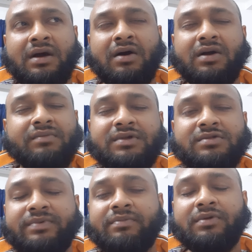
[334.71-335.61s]
how come these
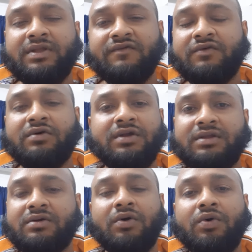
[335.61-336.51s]
people, they've got it
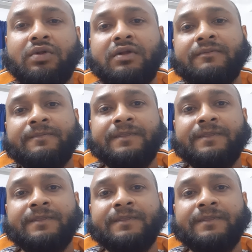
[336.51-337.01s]
all